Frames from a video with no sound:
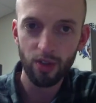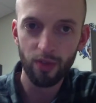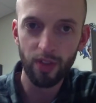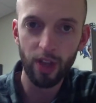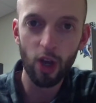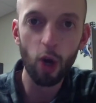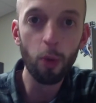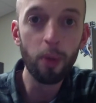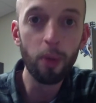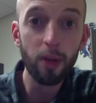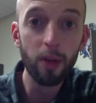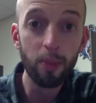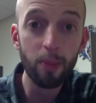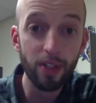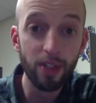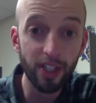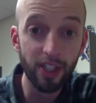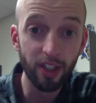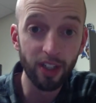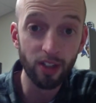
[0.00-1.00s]
if they open a
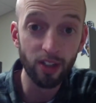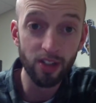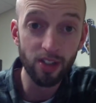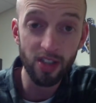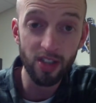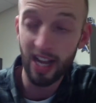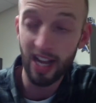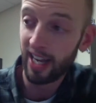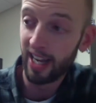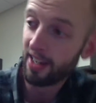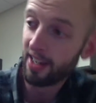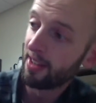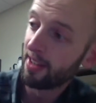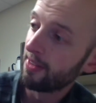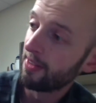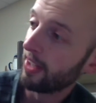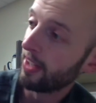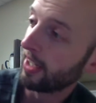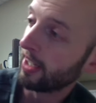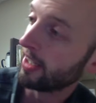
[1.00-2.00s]
particular slide,
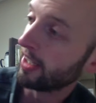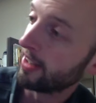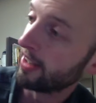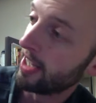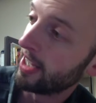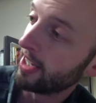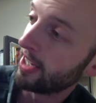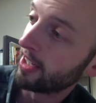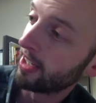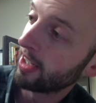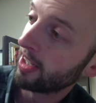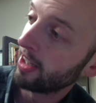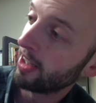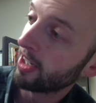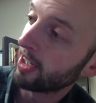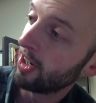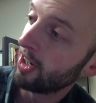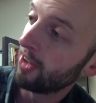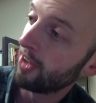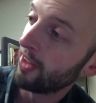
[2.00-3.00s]
they can then
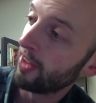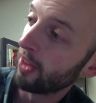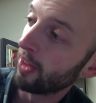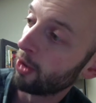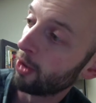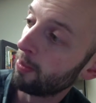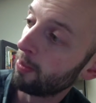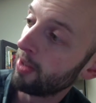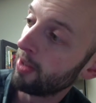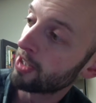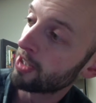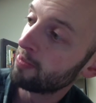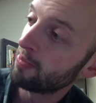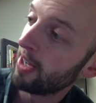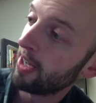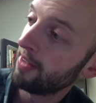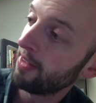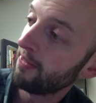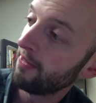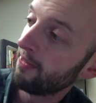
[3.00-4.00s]
click on the little plus
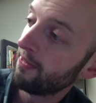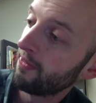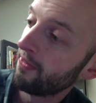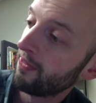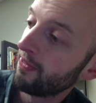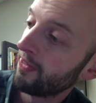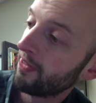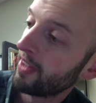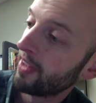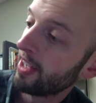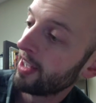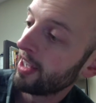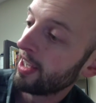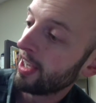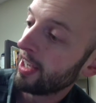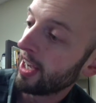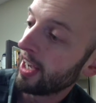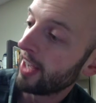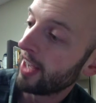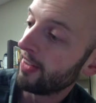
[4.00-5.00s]
button
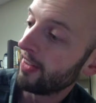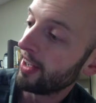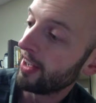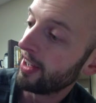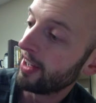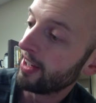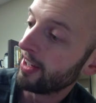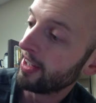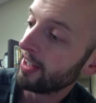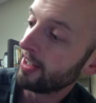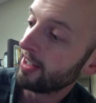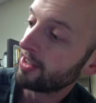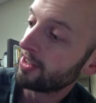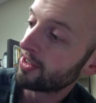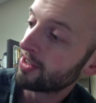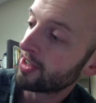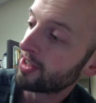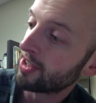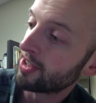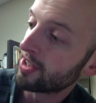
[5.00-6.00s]
and then
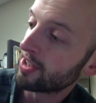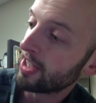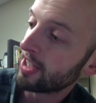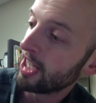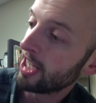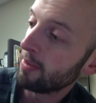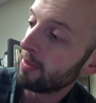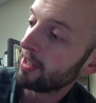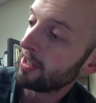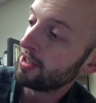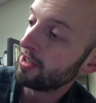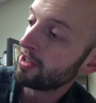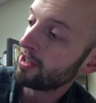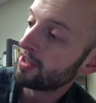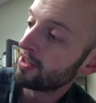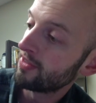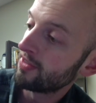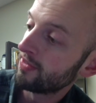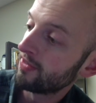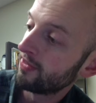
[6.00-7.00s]
insert image,
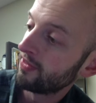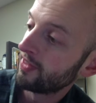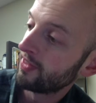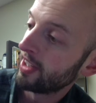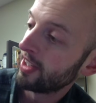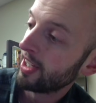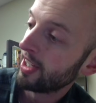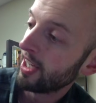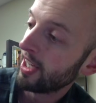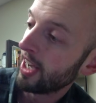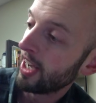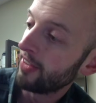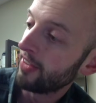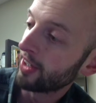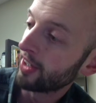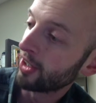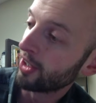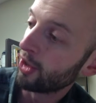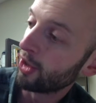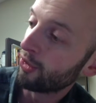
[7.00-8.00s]
and
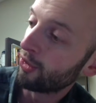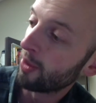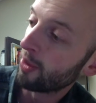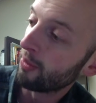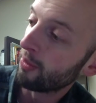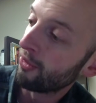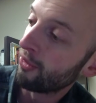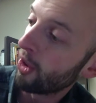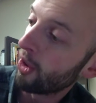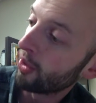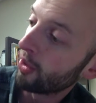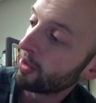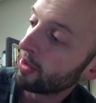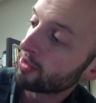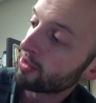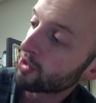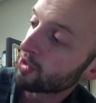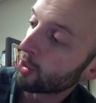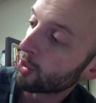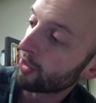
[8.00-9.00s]
they can go from
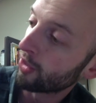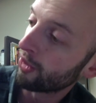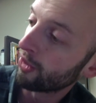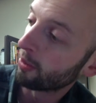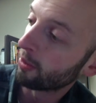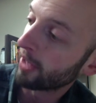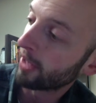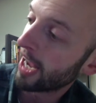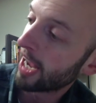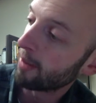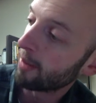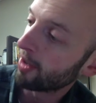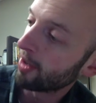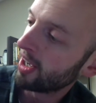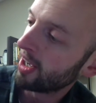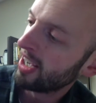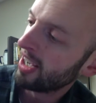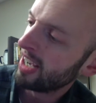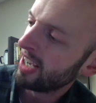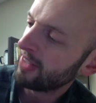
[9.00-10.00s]
photos or from
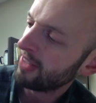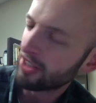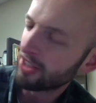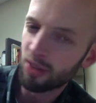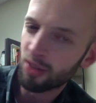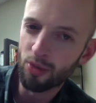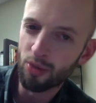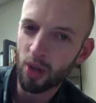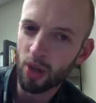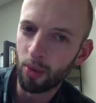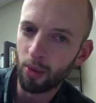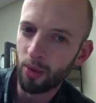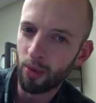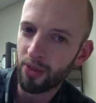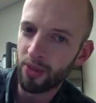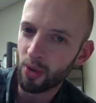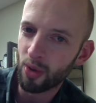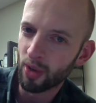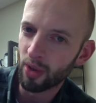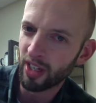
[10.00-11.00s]
camera. I've had some trouble
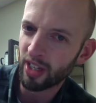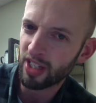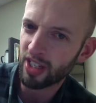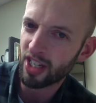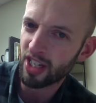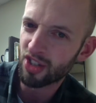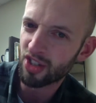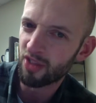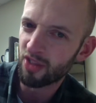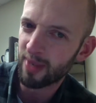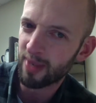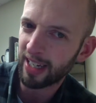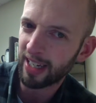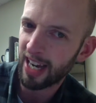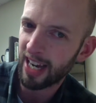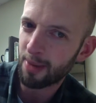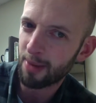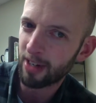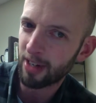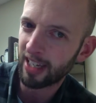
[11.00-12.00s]
with the orientation of my
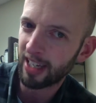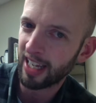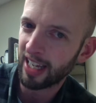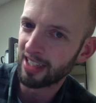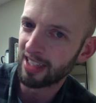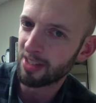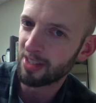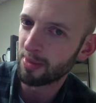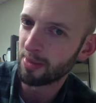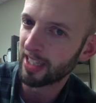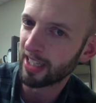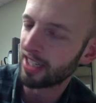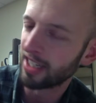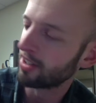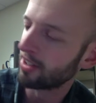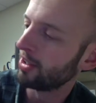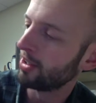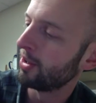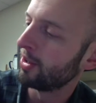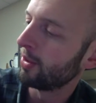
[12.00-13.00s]
camera. I can't seem to get it
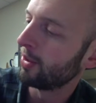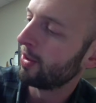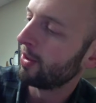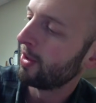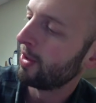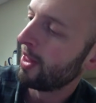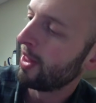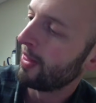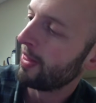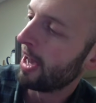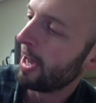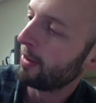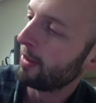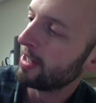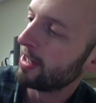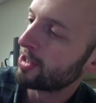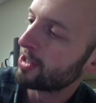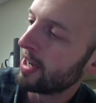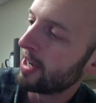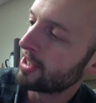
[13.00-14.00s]
to go that
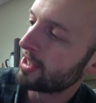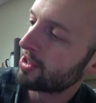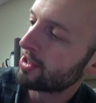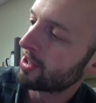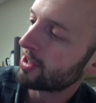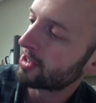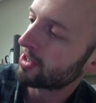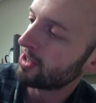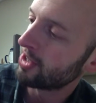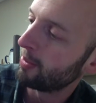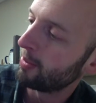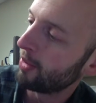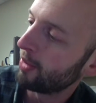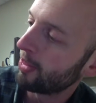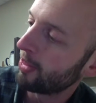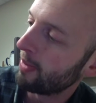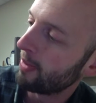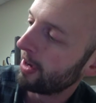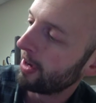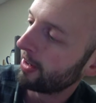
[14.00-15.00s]
way, so I just took some
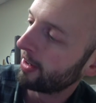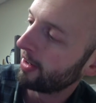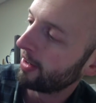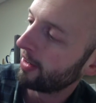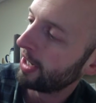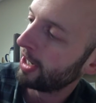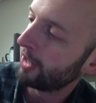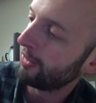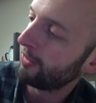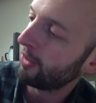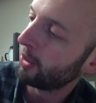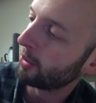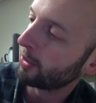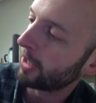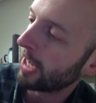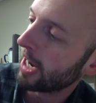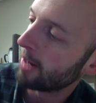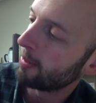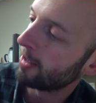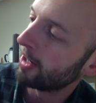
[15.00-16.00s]
with my phone
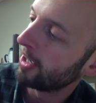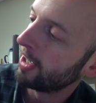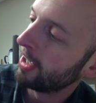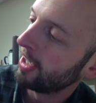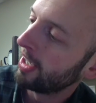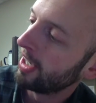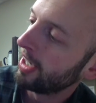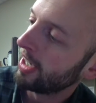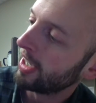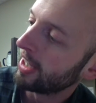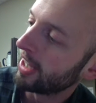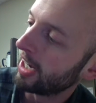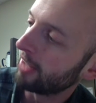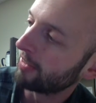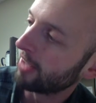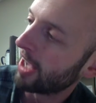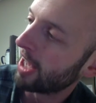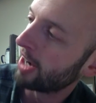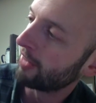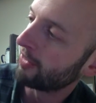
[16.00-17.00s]
camera, and then
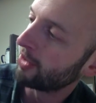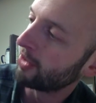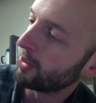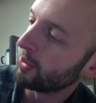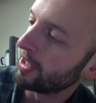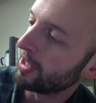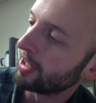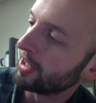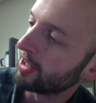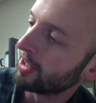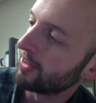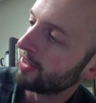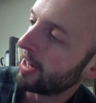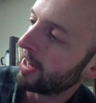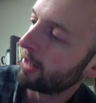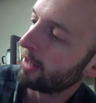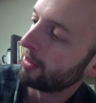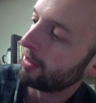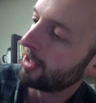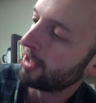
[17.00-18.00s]
I've got a few here
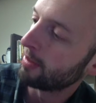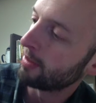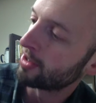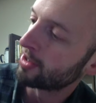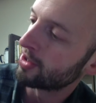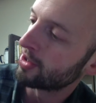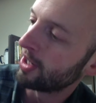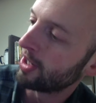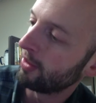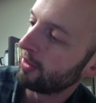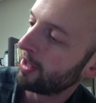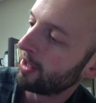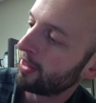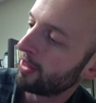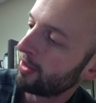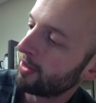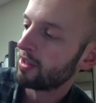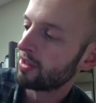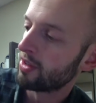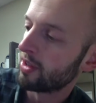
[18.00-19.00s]
that I will demonstrate
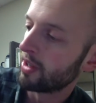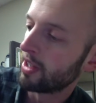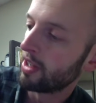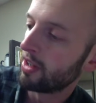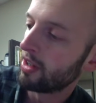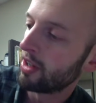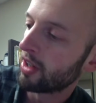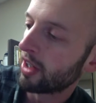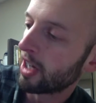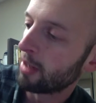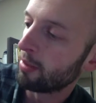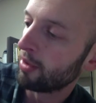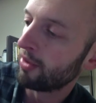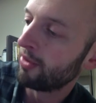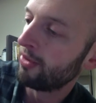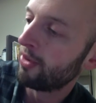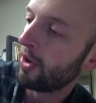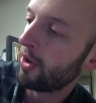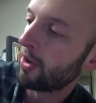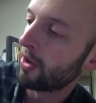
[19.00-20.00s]
with. So here are a couple
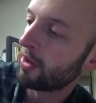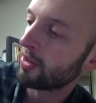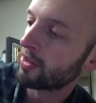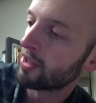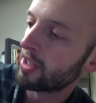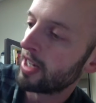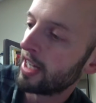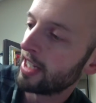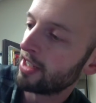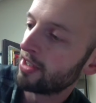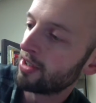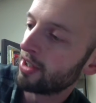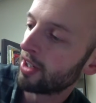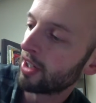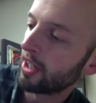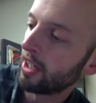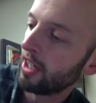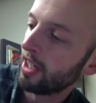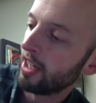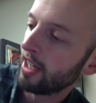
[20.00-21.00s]
photos that I
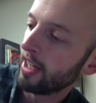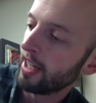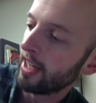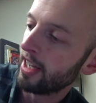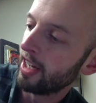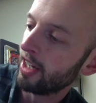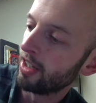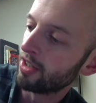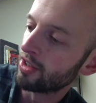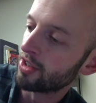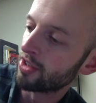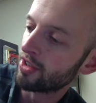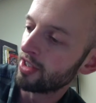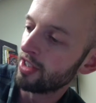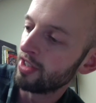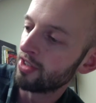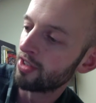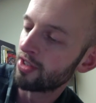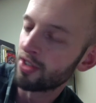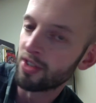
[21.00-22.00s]
took, and I'll just
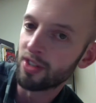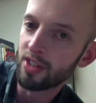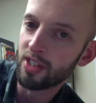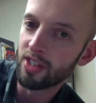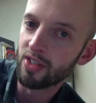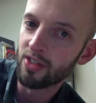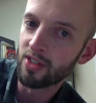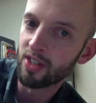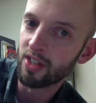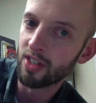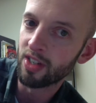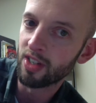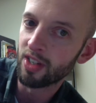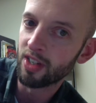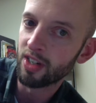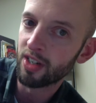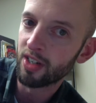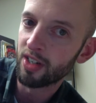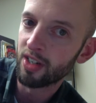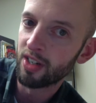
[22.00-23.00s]
insert these in
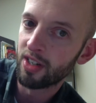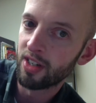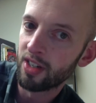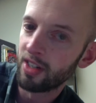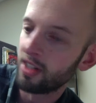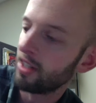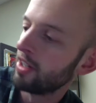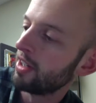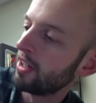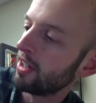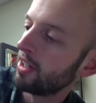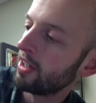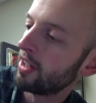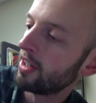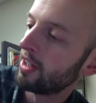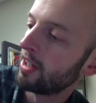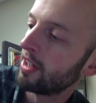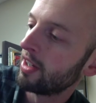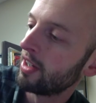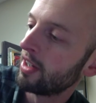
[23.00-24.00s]
here.
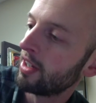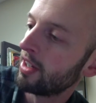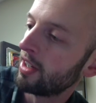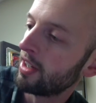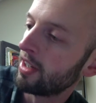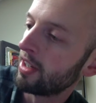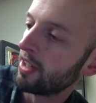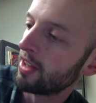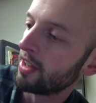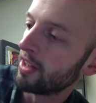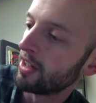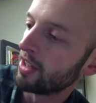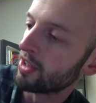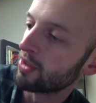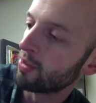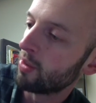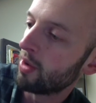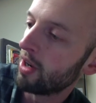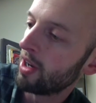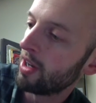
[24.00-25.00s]

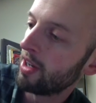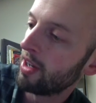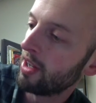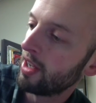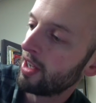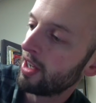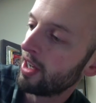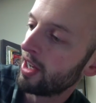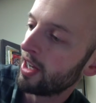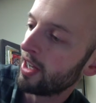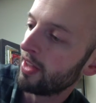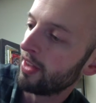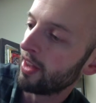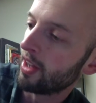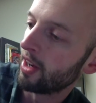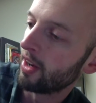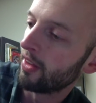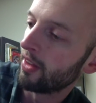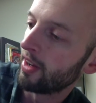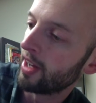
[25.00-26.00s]
There's one, and
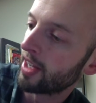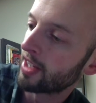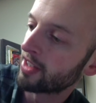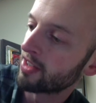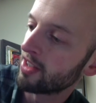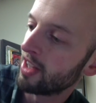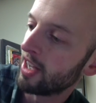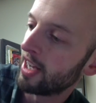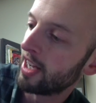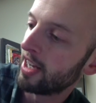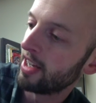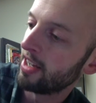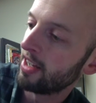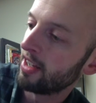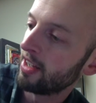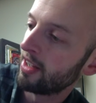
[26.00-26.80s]
then on the next slide